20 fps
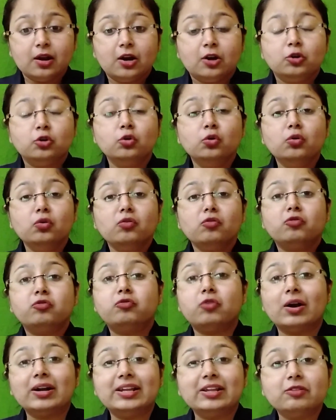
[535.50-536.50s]
to
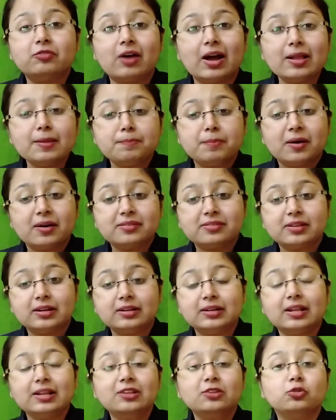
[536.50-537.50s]

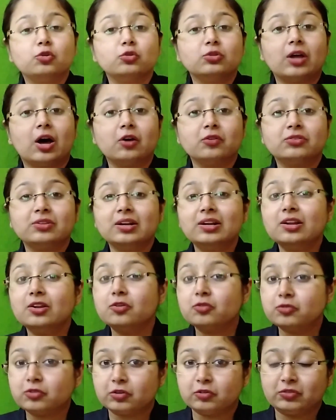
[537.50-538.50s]
41% in
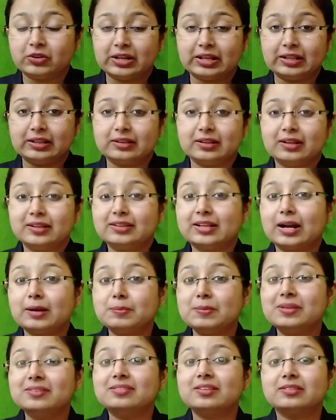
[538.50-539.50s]
2015.
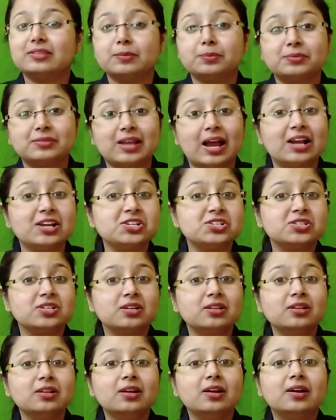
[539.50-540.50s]
That means a
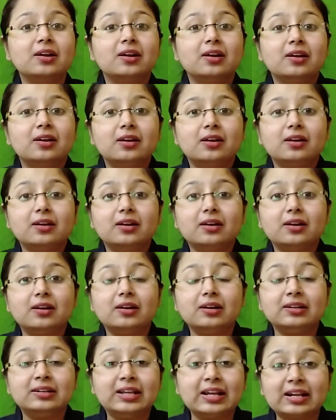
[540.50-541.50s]
substantial
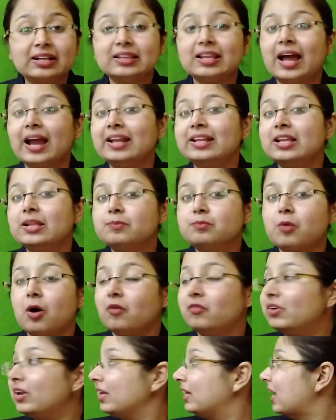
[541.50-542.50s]
decline in
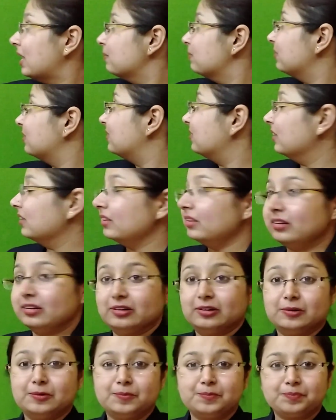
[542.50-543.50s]
poverty can be seen here,